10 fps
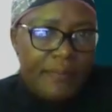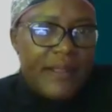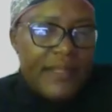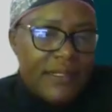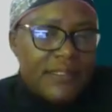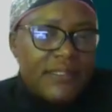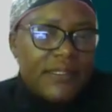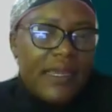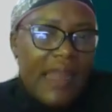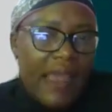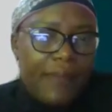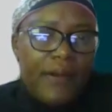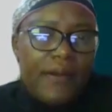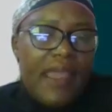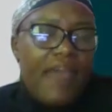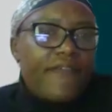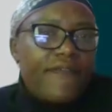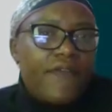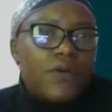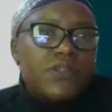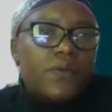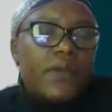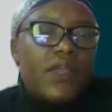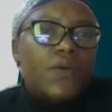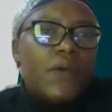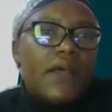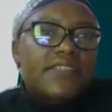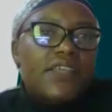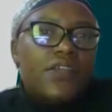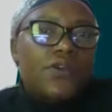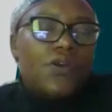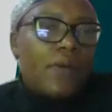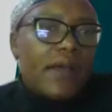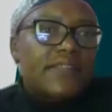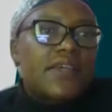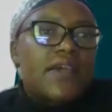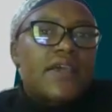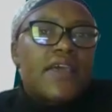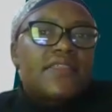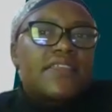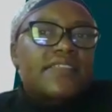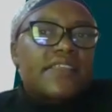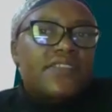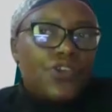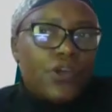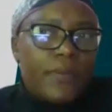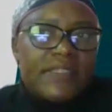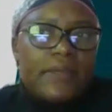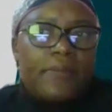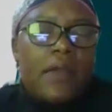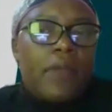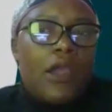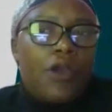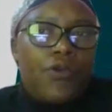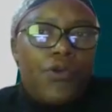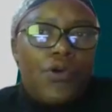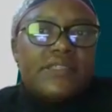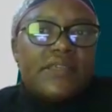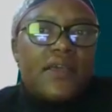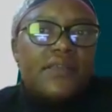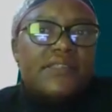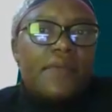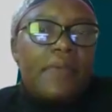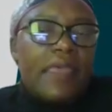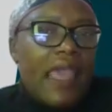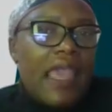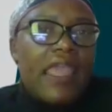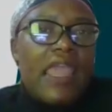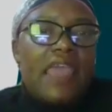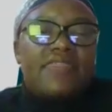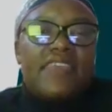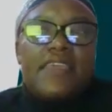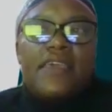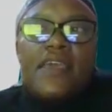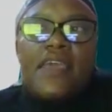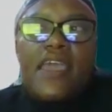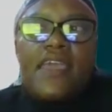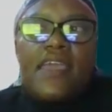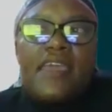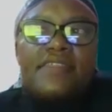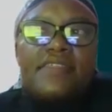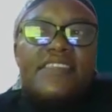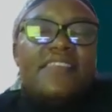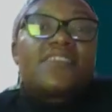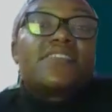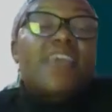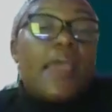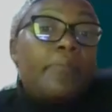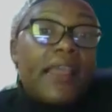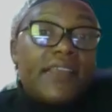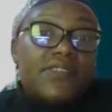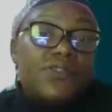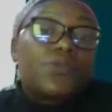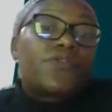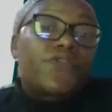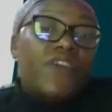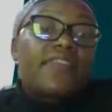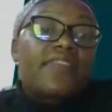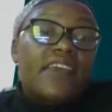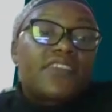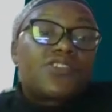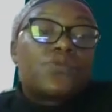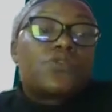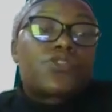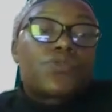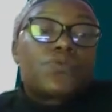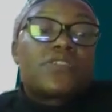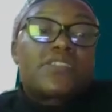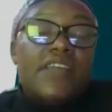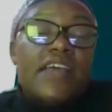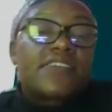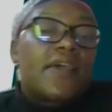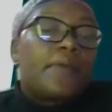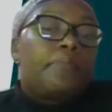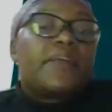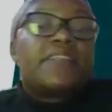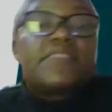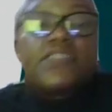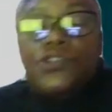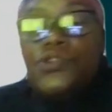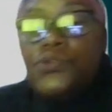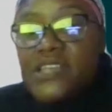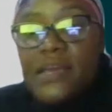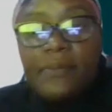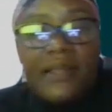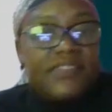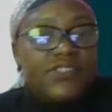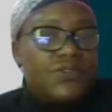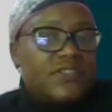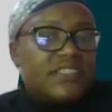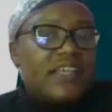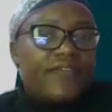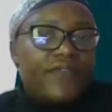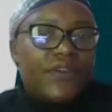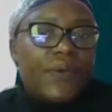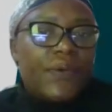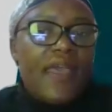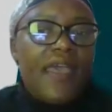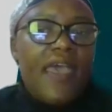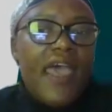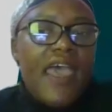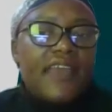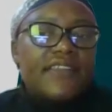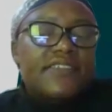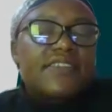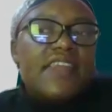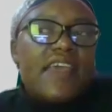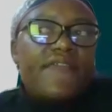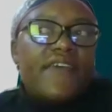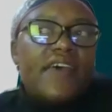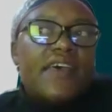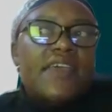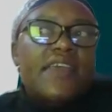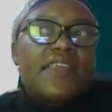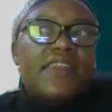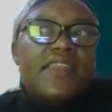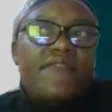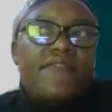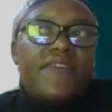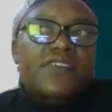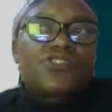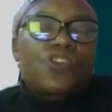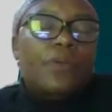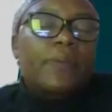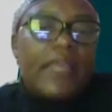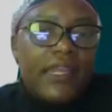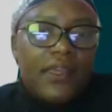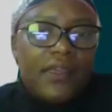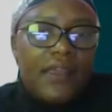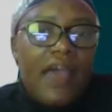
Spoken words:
Have a folder where you are saying, you know what, these are the documents I'm coming across as a BA, and these are the templates. You will find that you will soon start building new templates yourself, you know, and never stop learning.